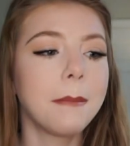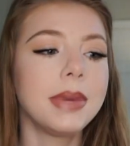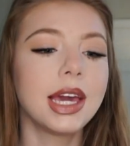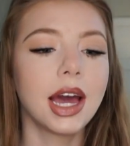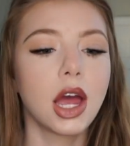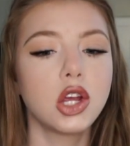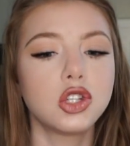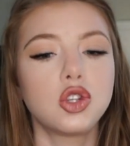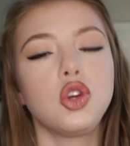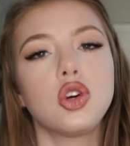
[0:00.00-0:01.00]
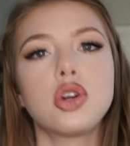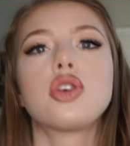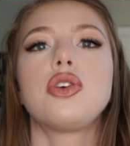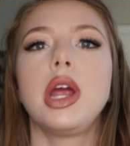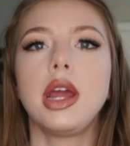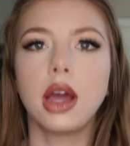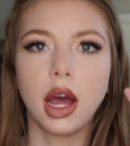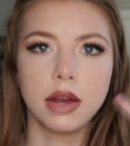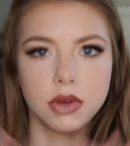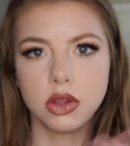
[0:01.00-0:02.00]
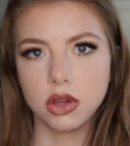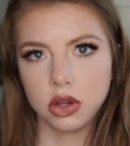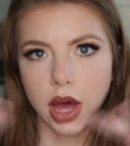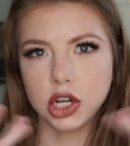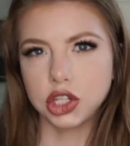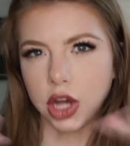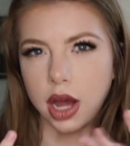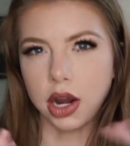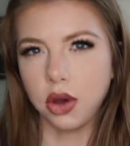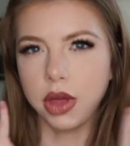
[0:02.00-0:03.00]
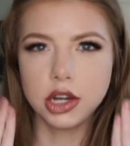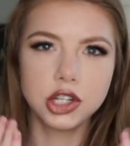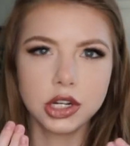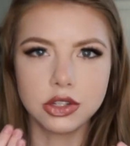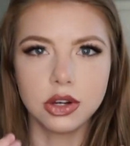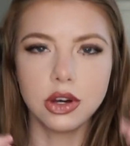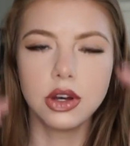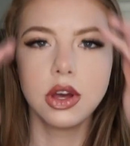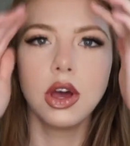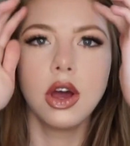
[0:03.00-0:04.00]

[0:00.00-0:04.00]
because you're creating kind of that shadow, that chisel.